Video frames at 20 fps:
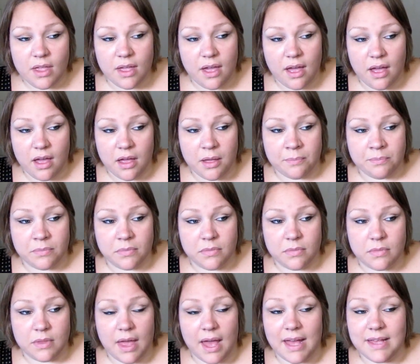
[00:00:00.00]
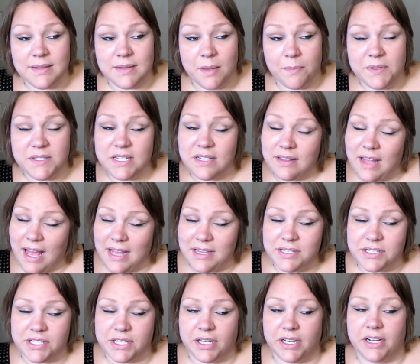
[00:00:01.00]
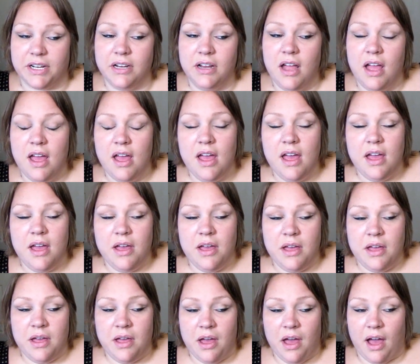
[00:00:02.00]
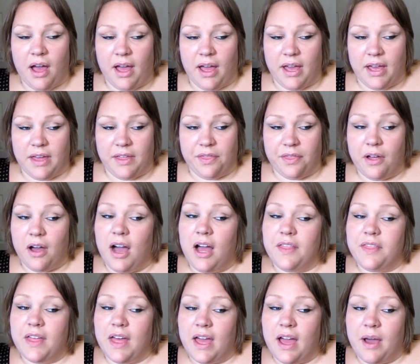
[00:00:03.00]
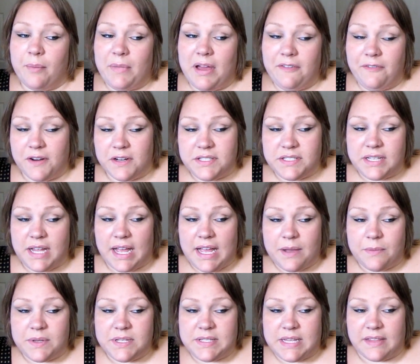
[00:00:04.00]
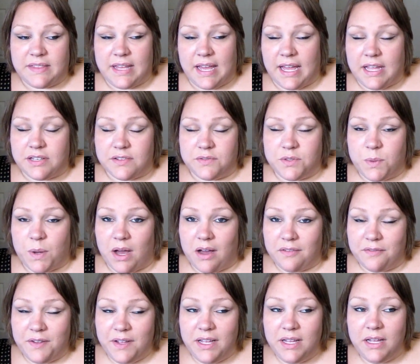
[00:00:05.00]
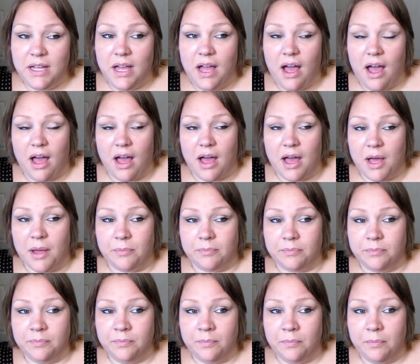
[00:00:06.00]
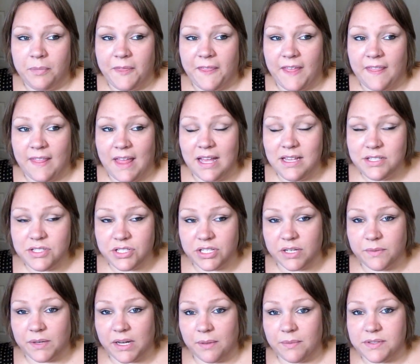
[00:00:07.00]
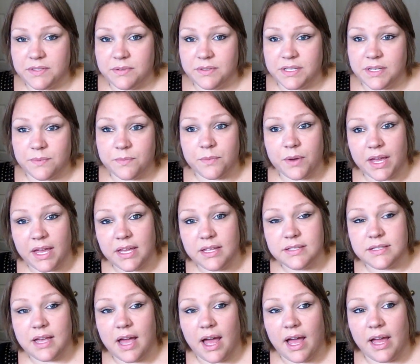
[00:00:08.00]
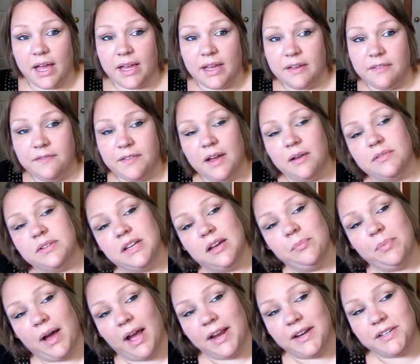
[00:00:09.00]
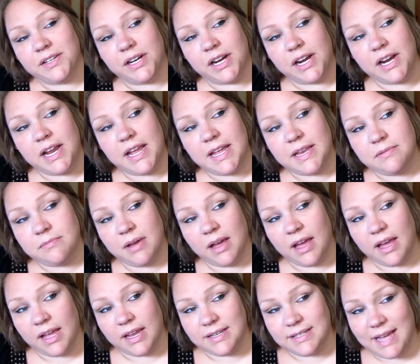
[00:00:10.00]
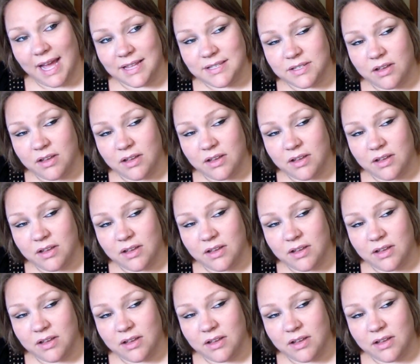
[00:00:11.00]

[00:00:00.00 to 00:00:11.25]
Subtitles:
up until last year, I thought that my first diet was at the age of 12. But then last year when I was losing weight, I found a binder in my dad's